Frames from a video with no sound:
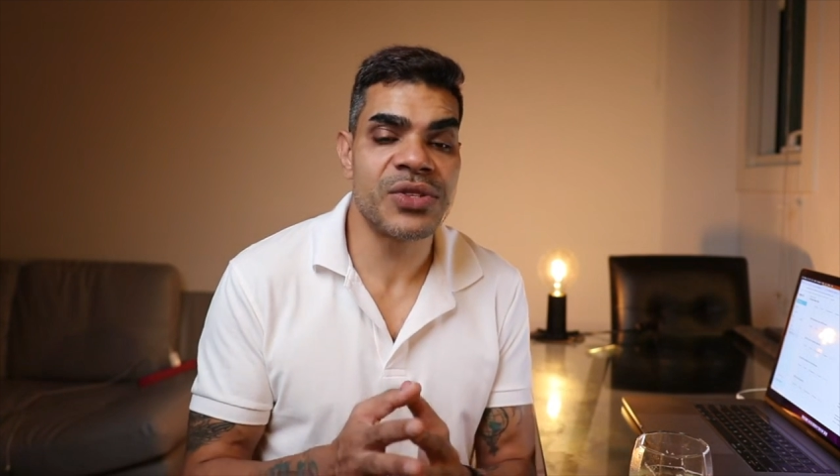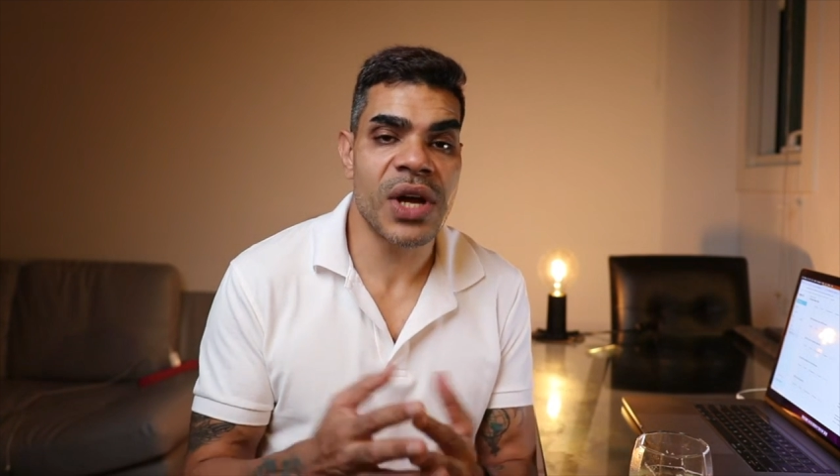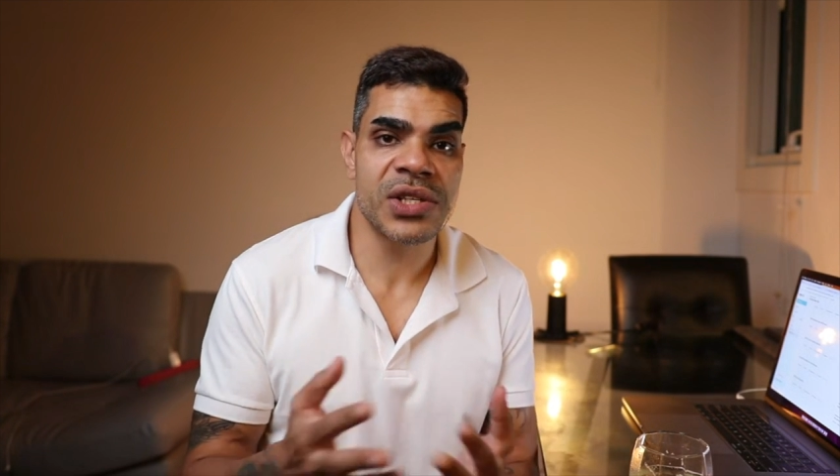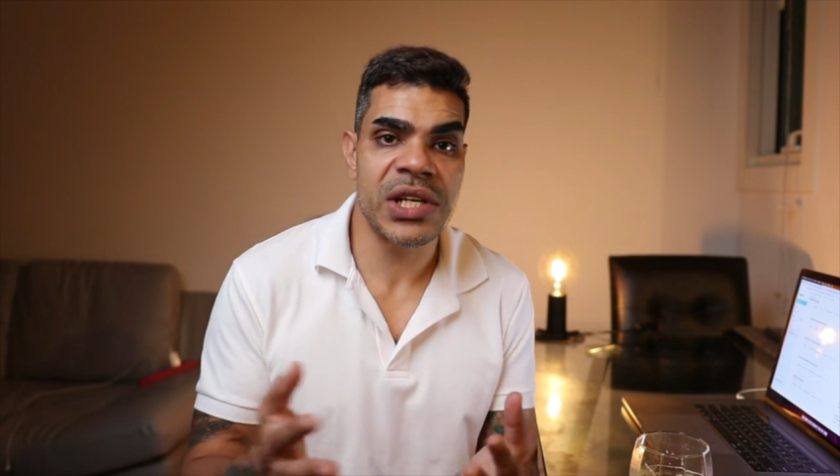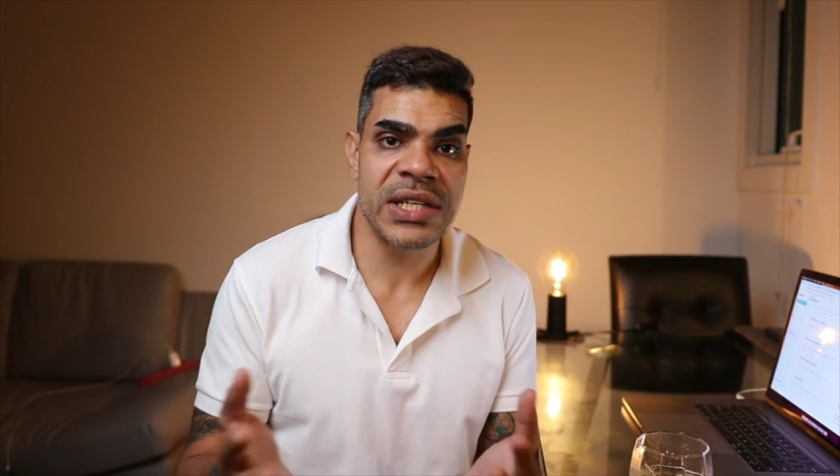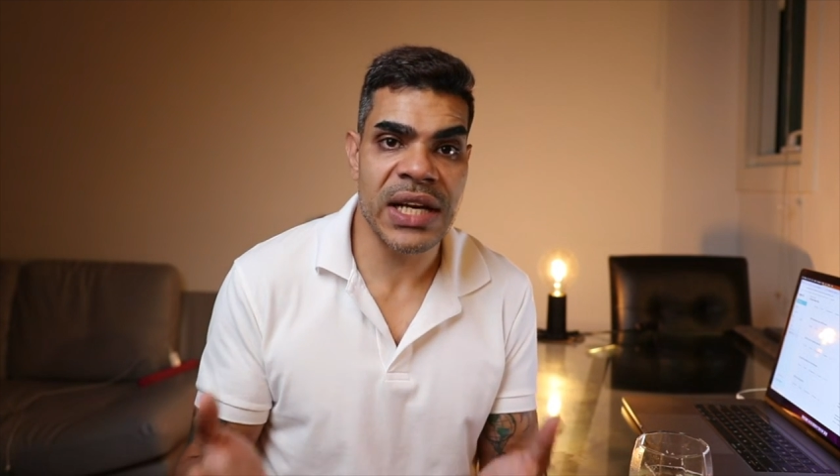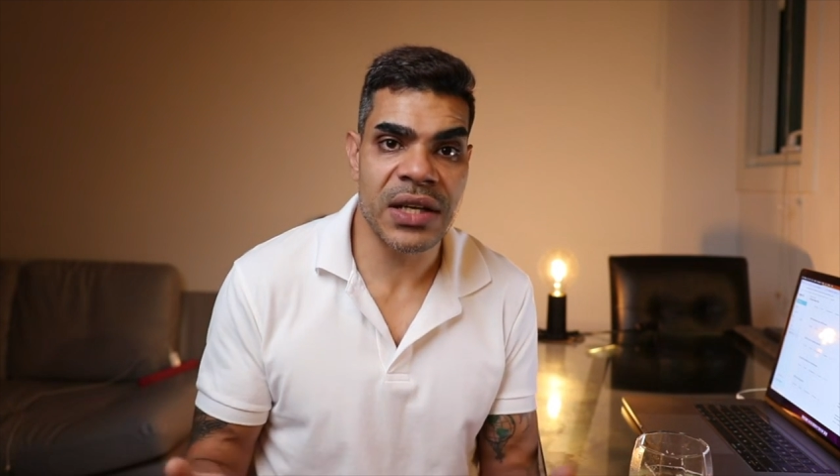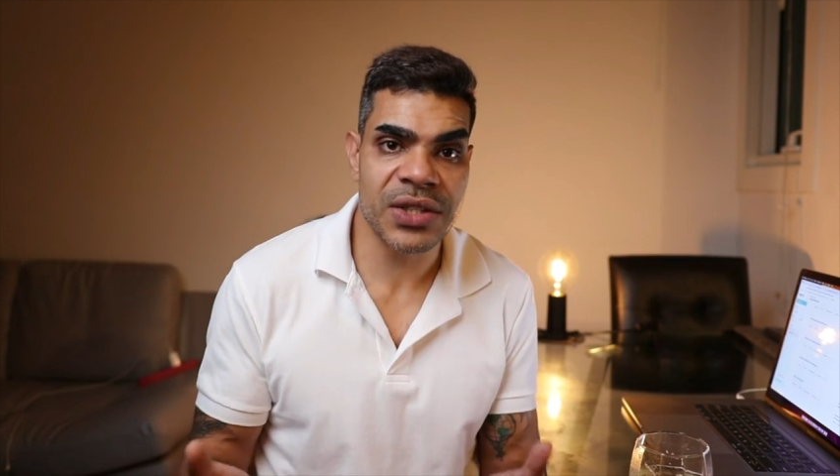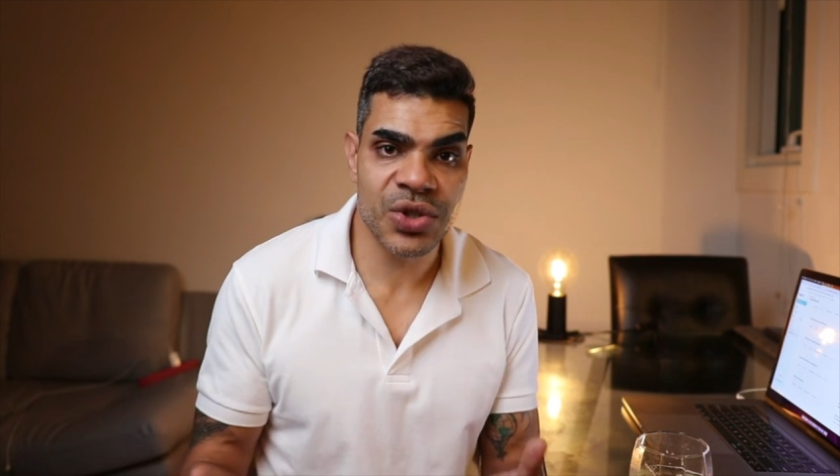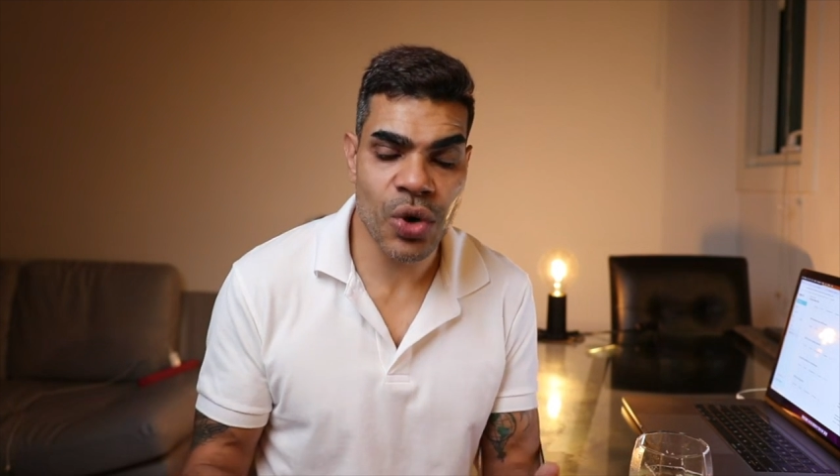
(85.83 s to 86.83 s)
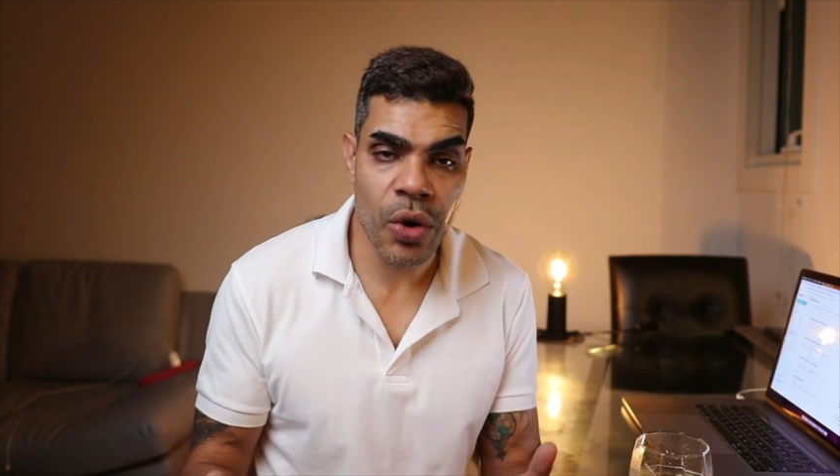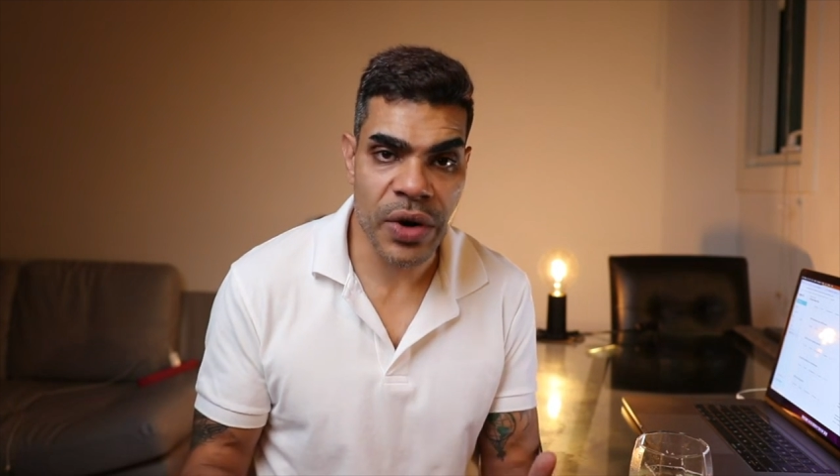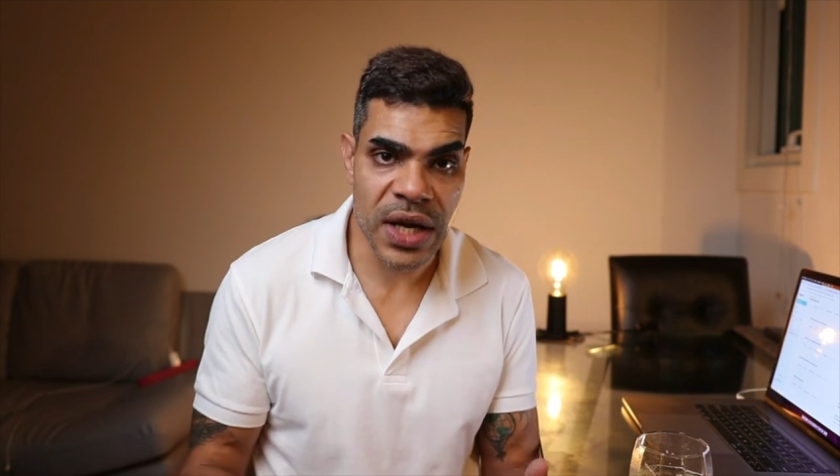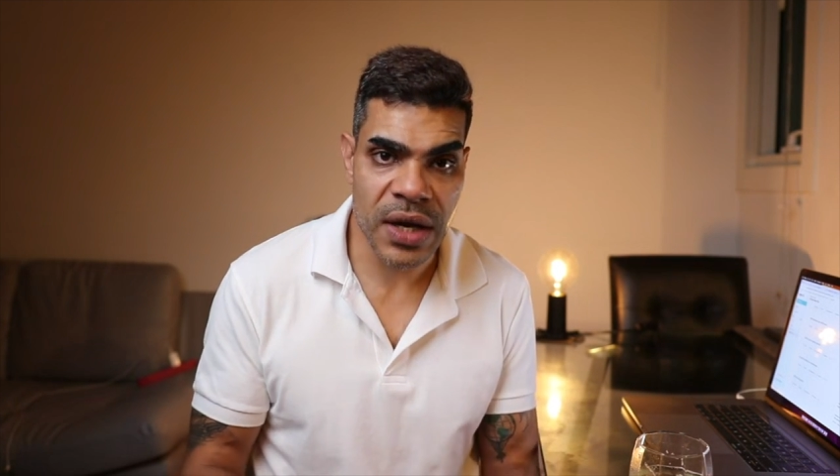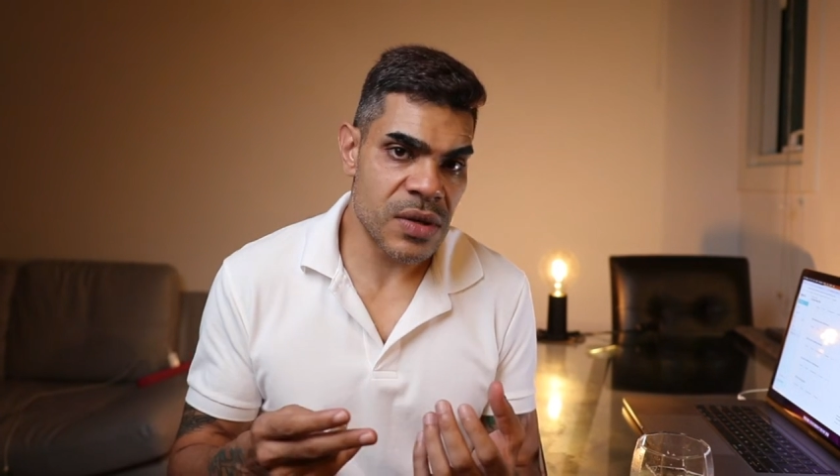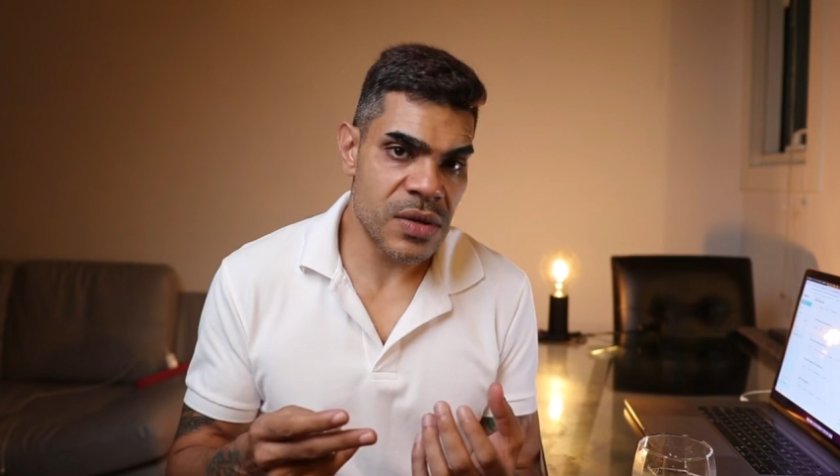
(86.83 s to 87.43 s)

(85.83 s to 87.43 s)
to actually tell a story.